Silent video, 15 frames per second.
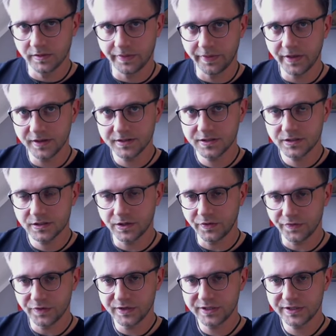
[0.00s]
Thus,
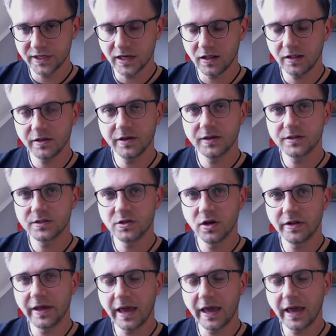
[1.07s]
this cell is not a